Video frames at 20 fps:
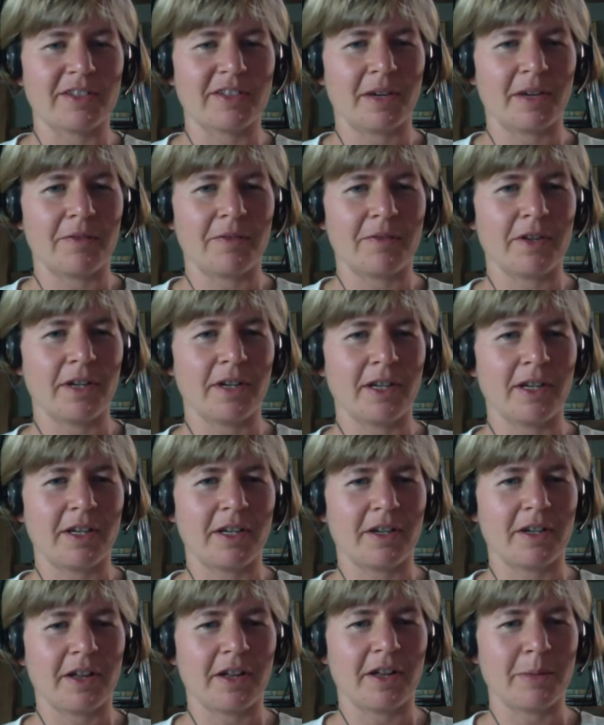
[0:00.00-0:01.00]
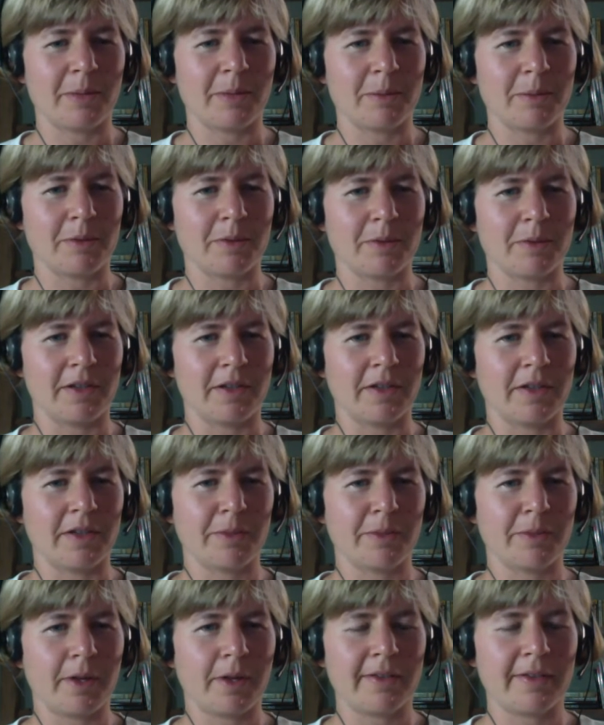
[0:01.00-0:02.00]
covering it and a lot of people reading
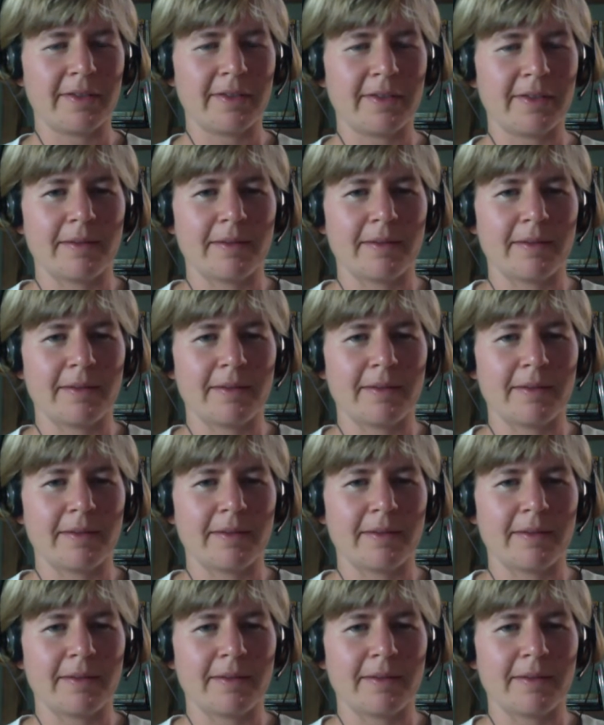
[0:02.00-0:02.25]
those blogs?